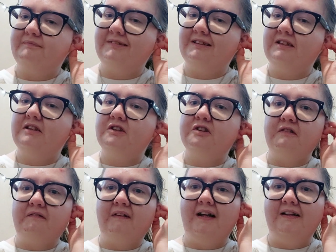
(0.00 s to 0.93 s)

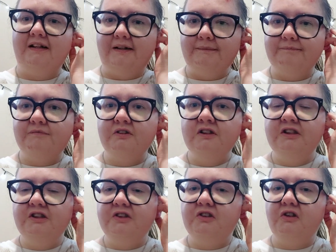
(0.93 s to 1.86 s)
stuff like that.
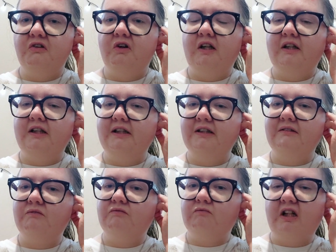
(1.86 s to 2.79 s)
So I think
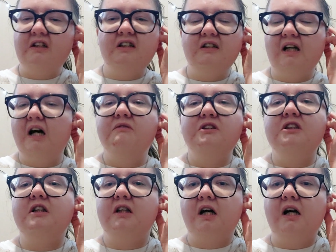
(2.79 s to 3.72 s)
I would
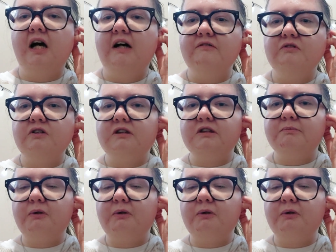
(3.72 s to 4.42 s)
say that counts,